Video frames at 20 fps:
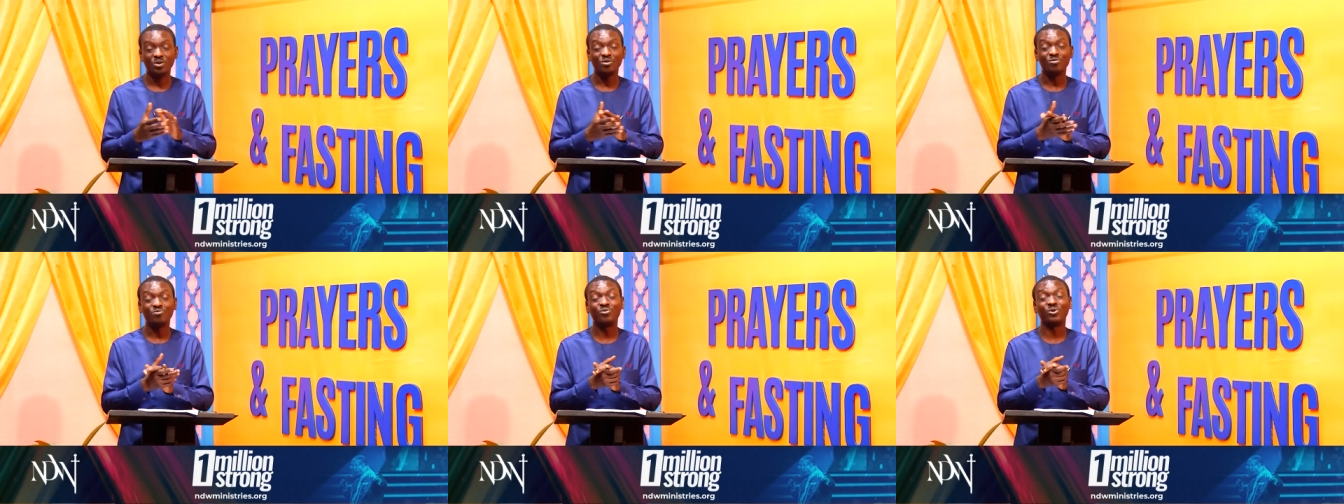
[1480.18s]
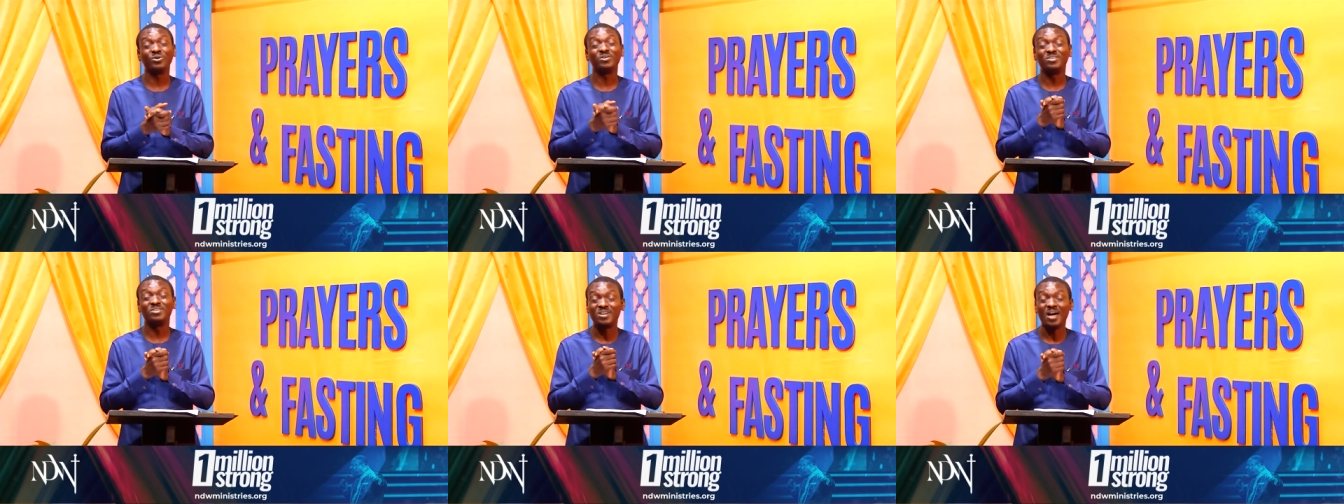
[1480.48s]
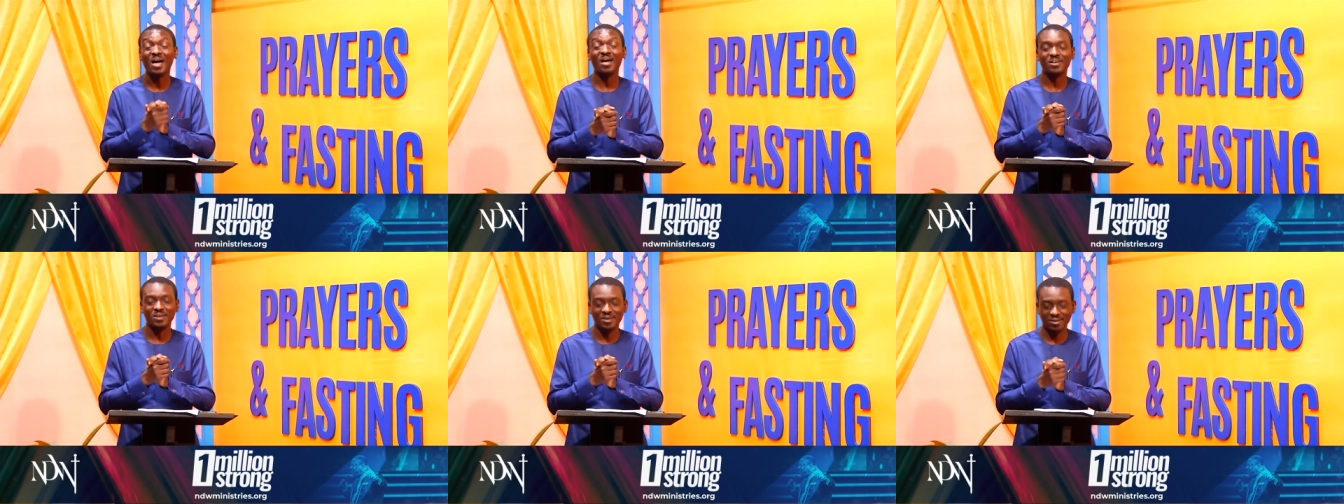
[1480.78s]
for
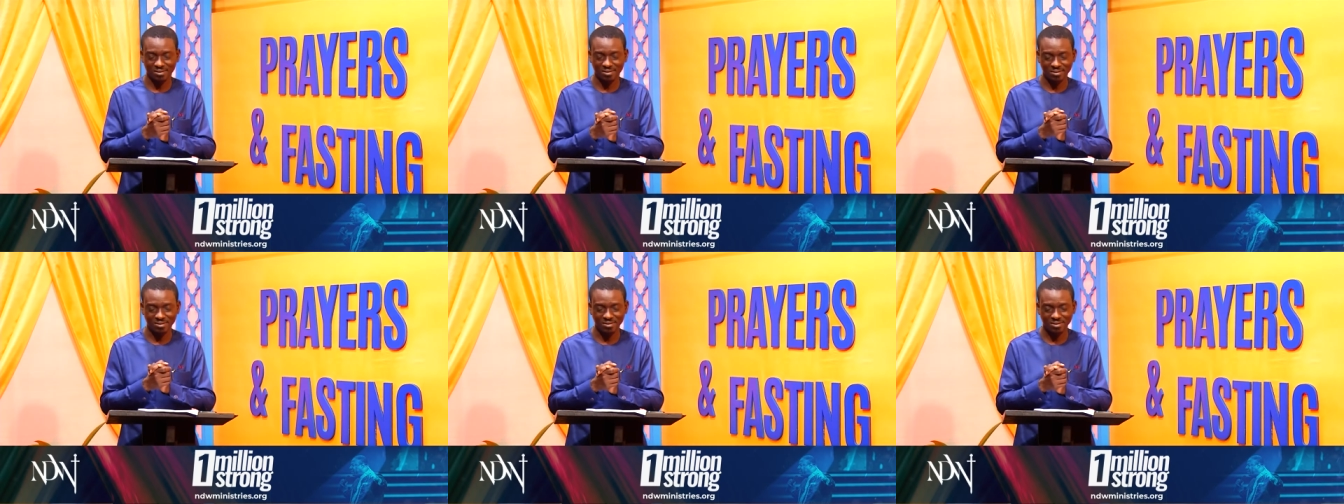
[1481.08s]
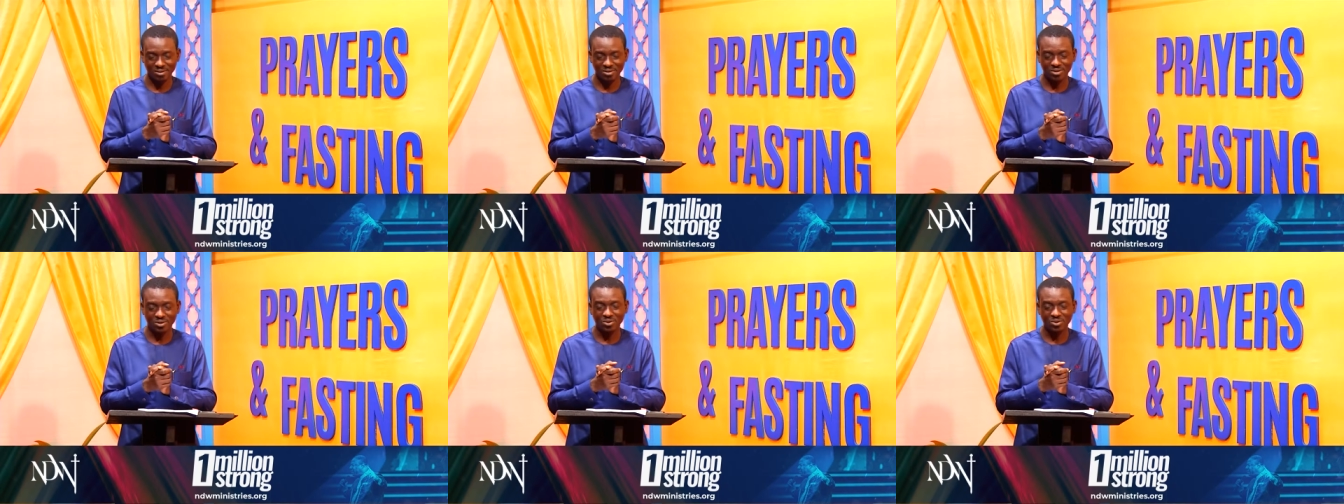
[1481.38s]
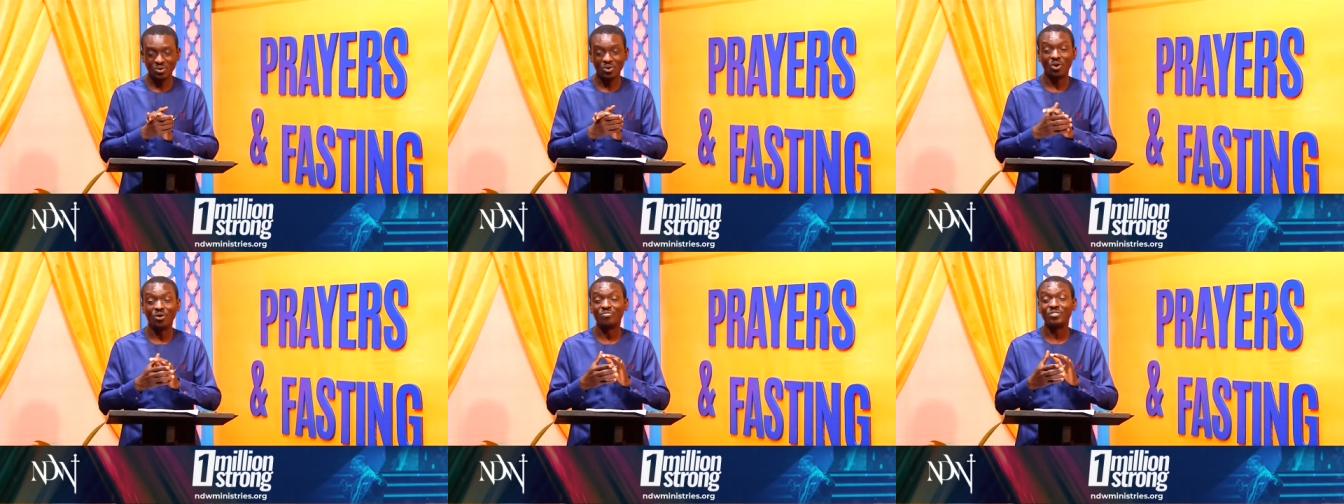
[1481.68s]
dying
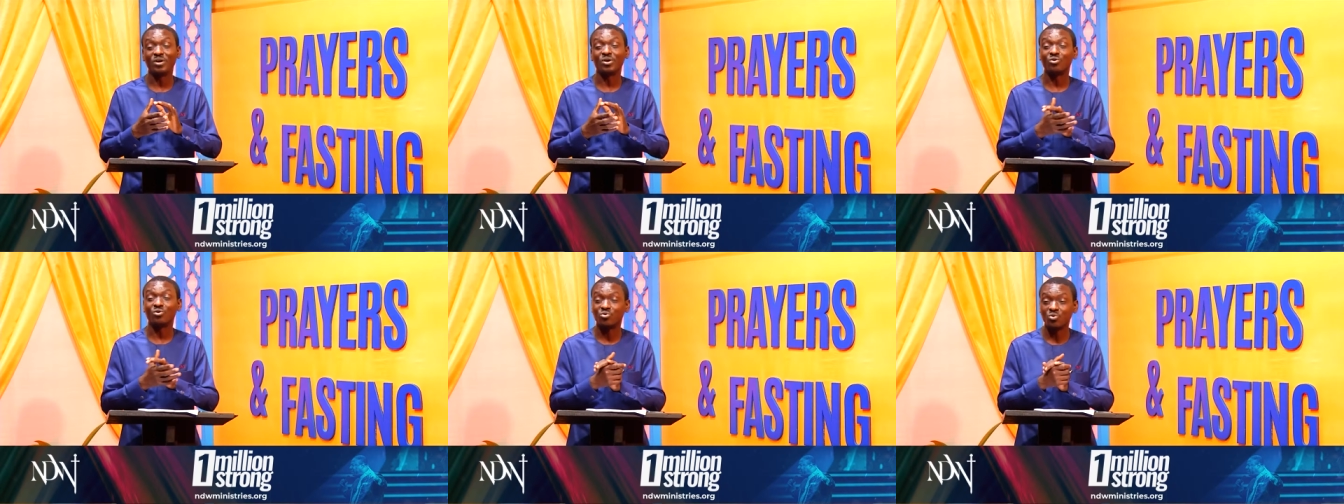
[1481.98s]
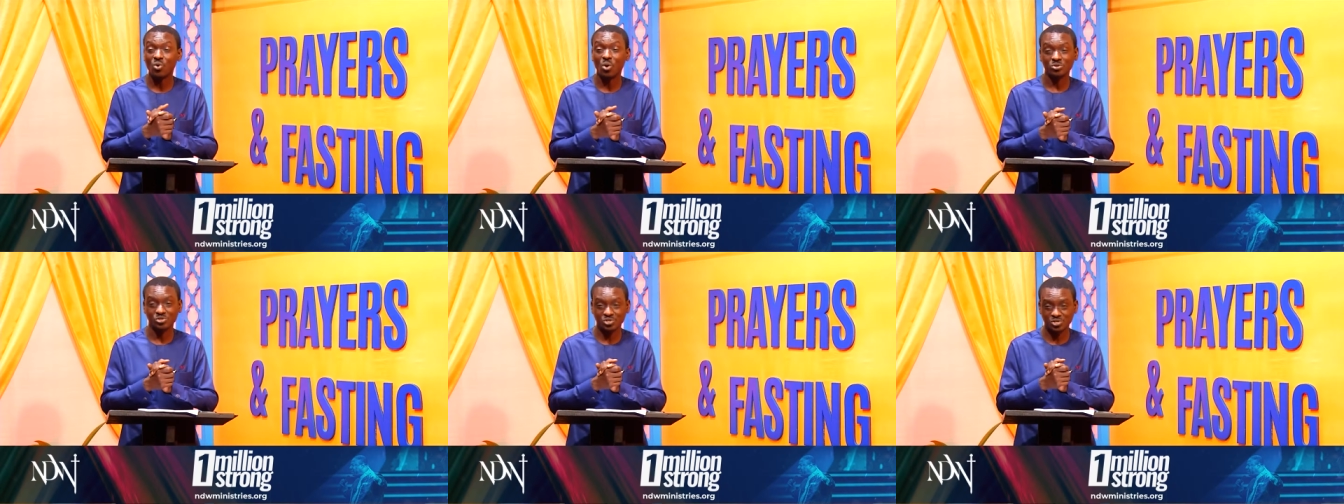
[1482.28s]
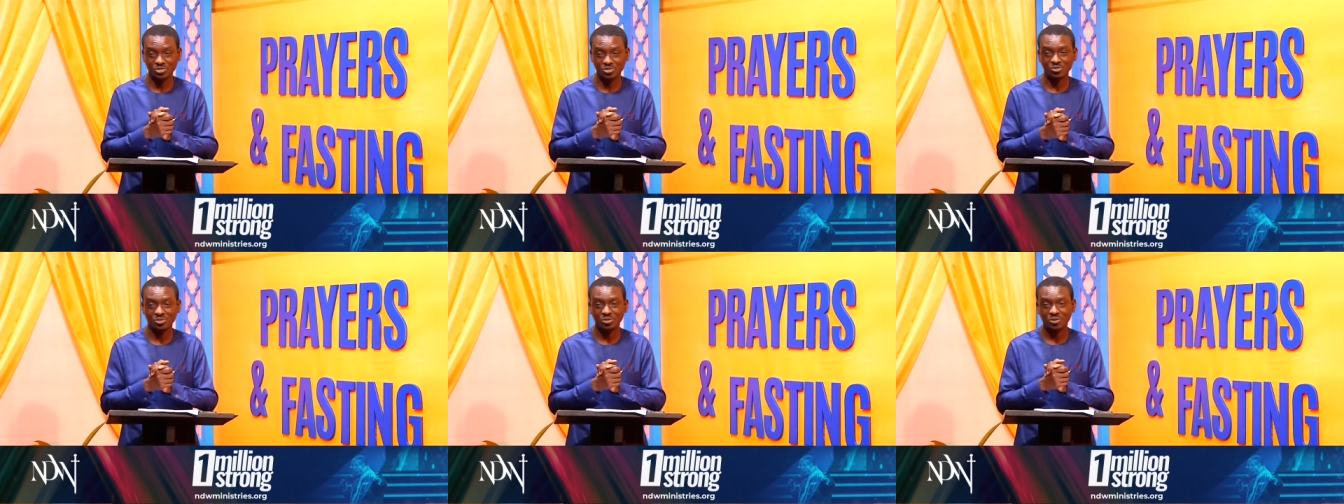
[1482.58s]
on the
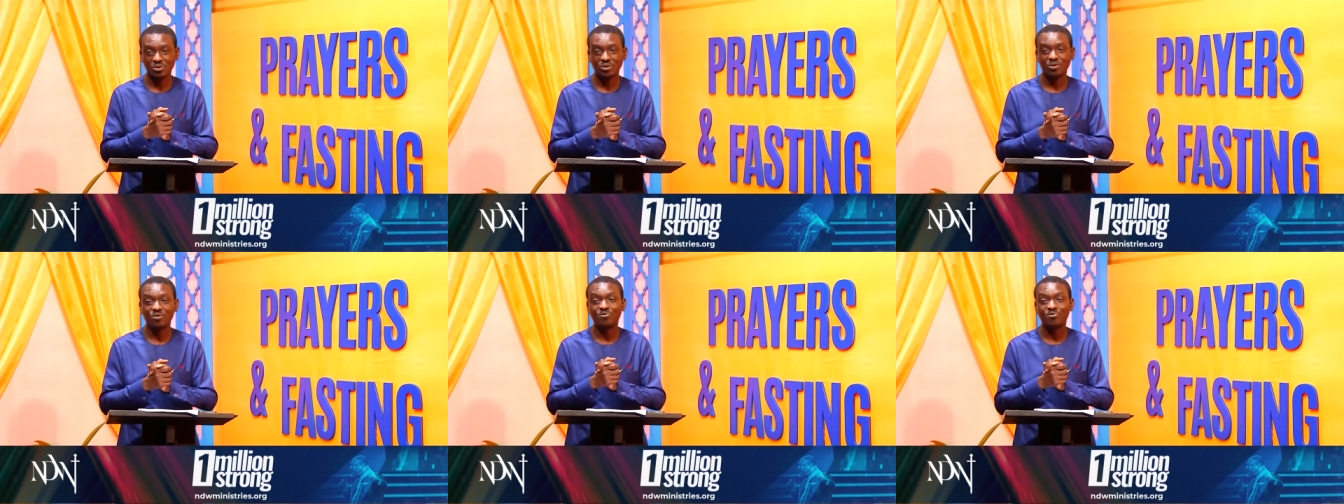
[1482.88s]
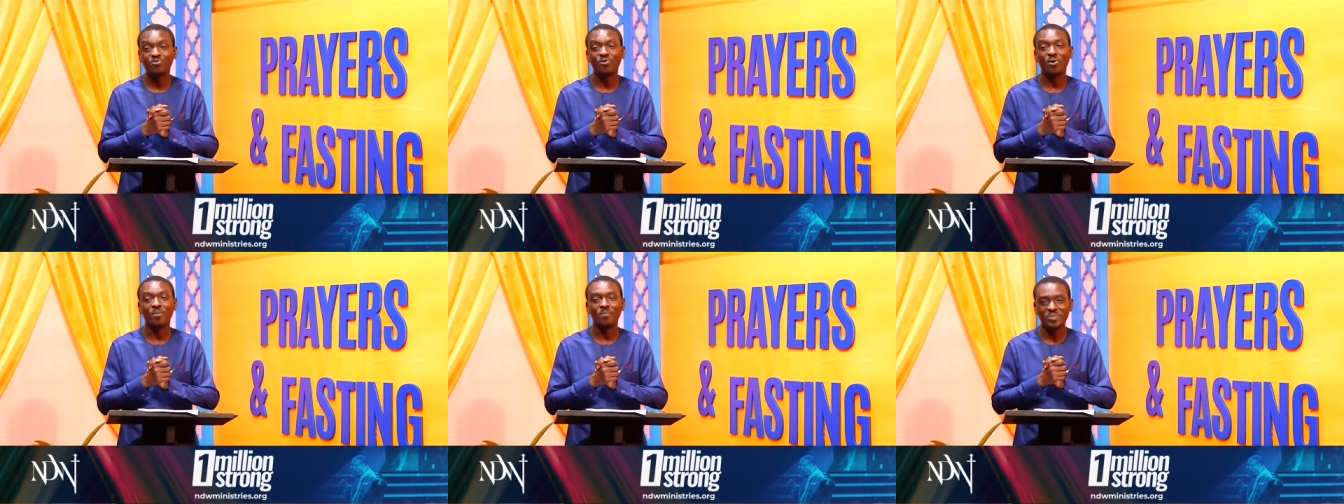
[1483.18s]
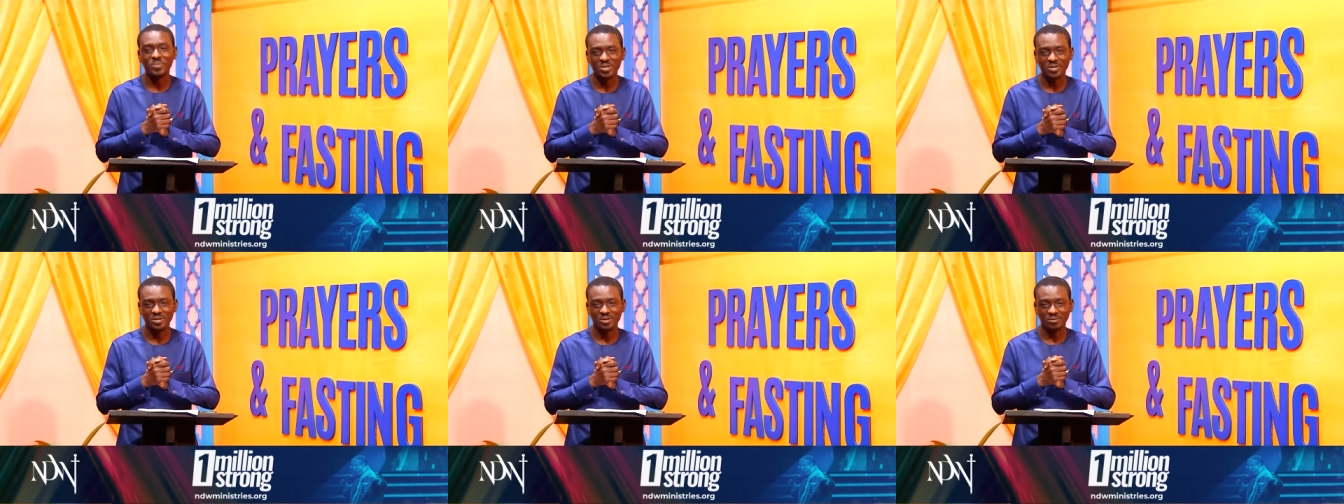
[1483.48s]
cross for
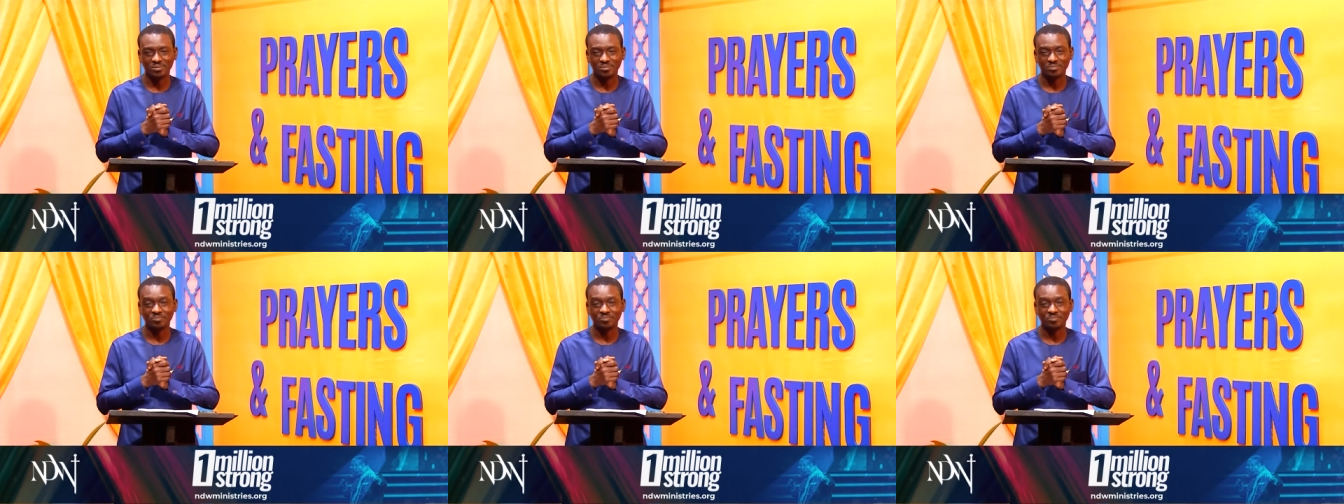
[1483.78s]
me.